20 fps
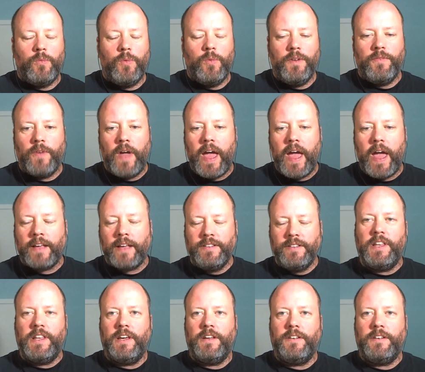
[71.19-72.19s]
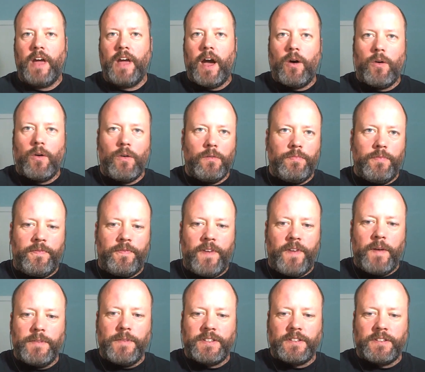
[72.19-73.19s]
we've exited our
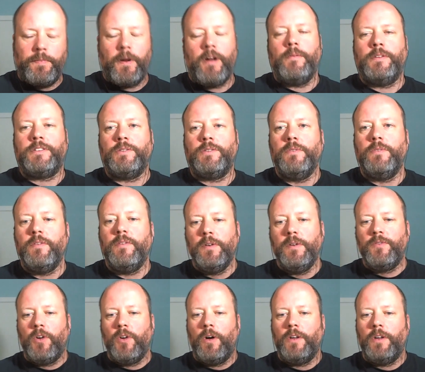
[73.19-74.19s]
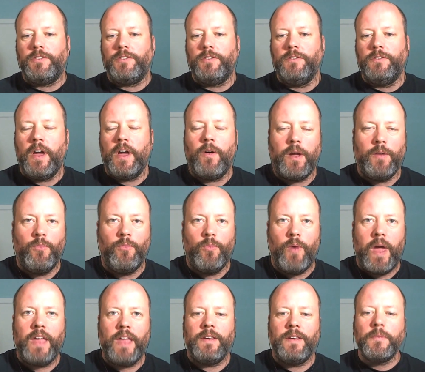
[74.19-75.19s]
famous experiments and we've moved on to now a
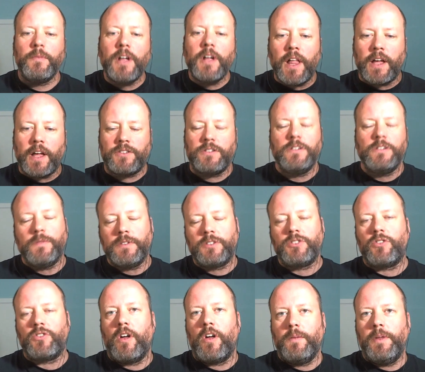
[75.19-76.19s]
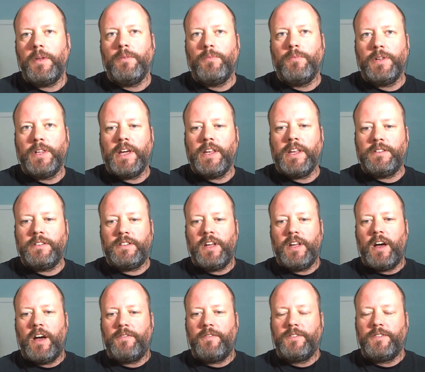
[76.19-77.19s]
random collection of astronomy related stuff.